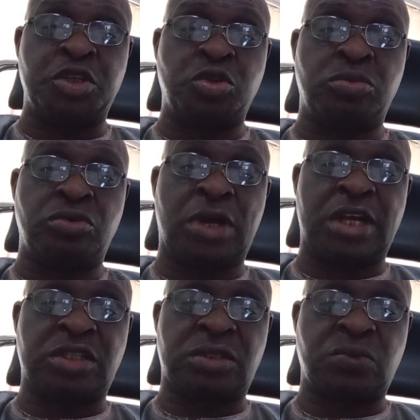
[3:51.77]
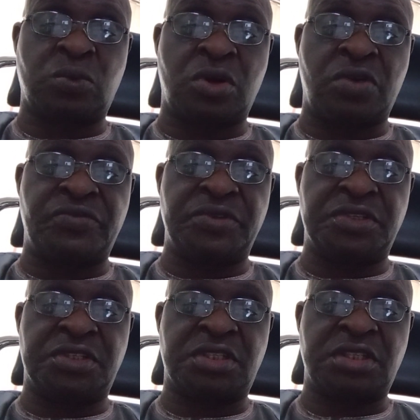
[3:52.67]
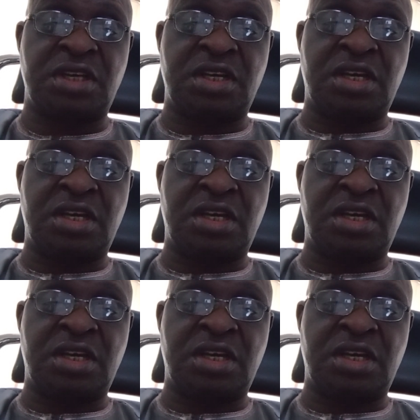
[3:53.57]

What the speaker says: Tinubu as one of his